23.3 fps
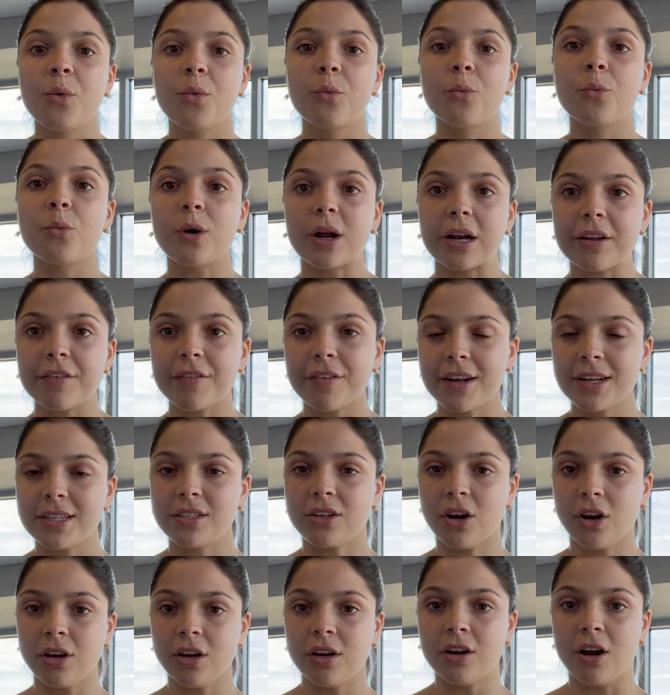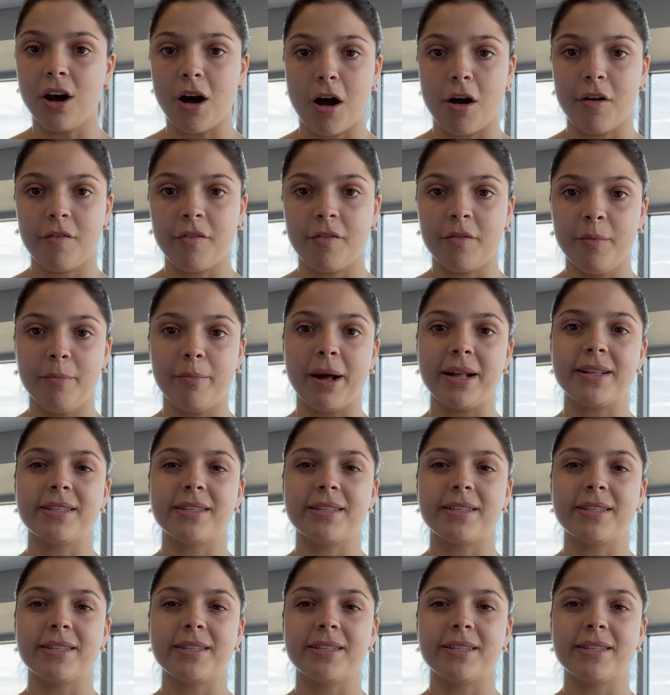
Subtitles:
What if I started off by